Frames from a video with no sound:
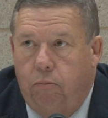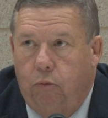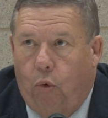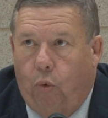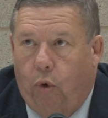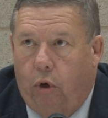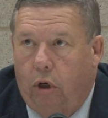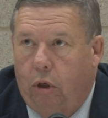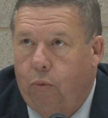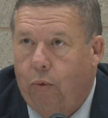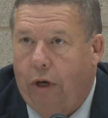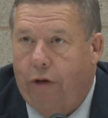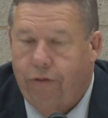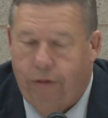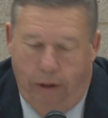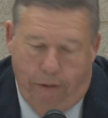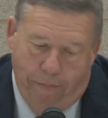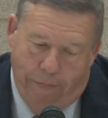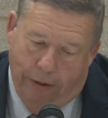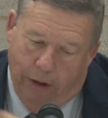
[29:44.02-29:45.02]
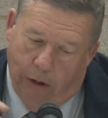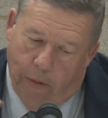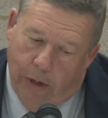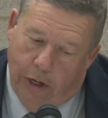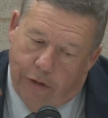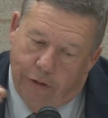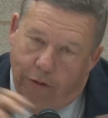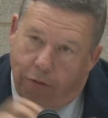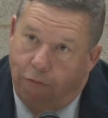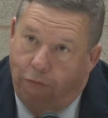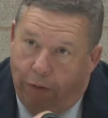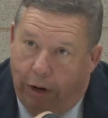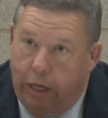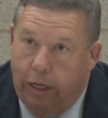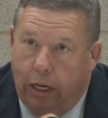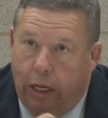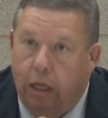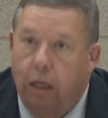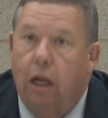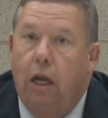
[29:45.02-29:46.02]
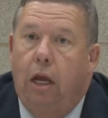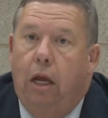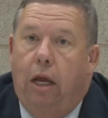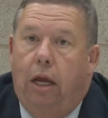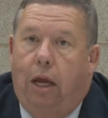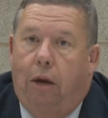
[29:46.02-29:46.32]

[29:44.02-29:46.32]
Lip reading: World Wrestling Federation fighting,